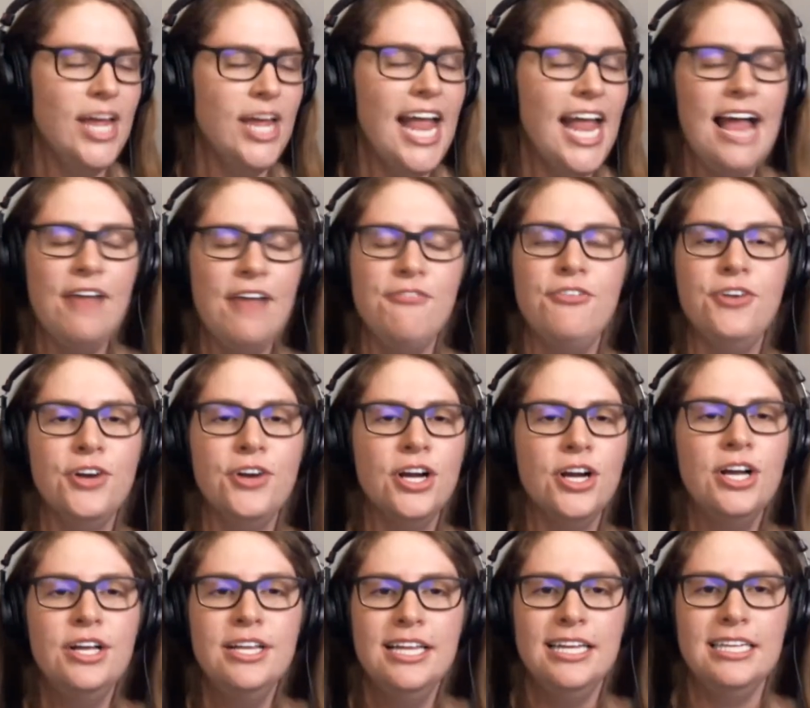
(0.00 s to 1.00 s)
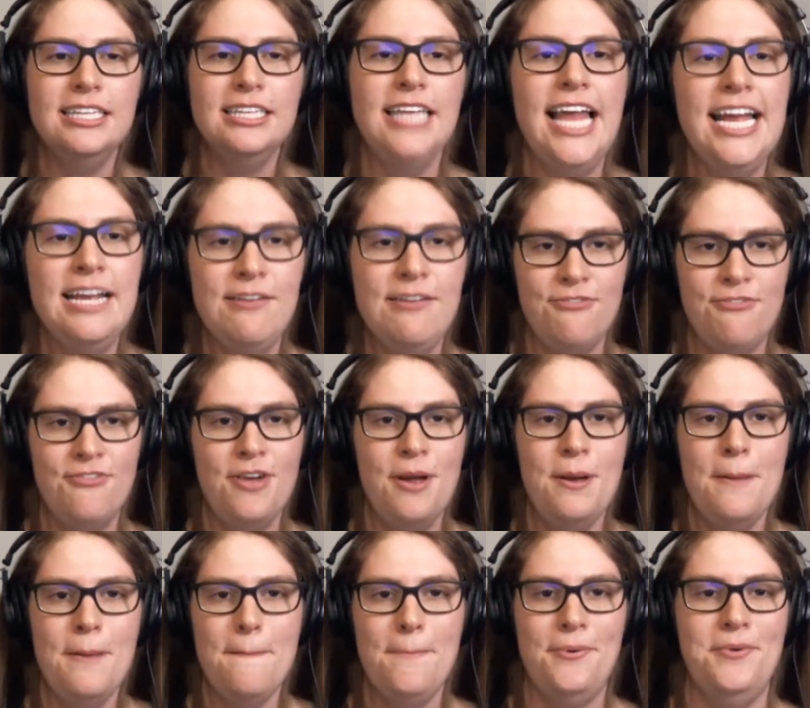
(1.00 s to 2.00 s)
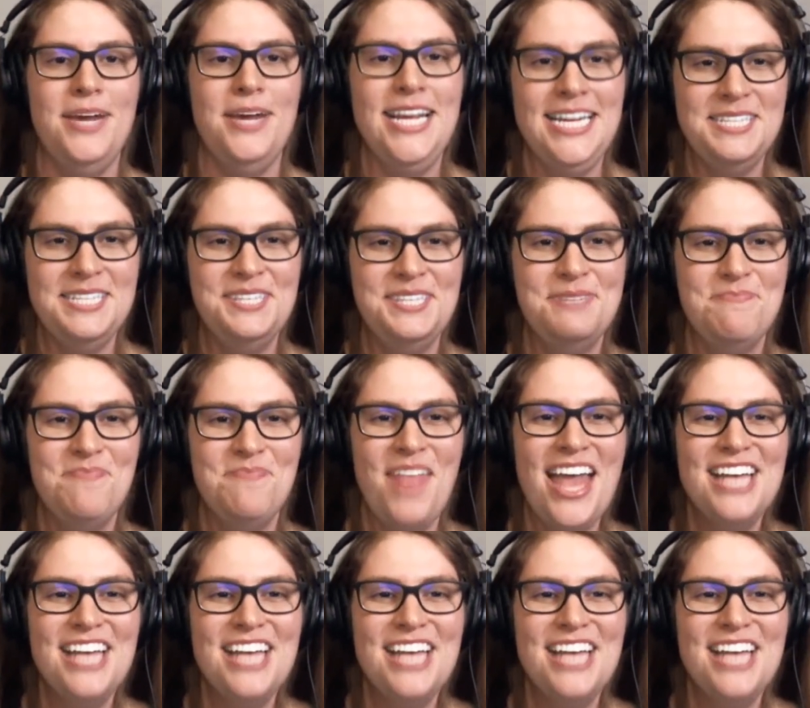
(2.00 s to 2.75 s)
whatever life brings.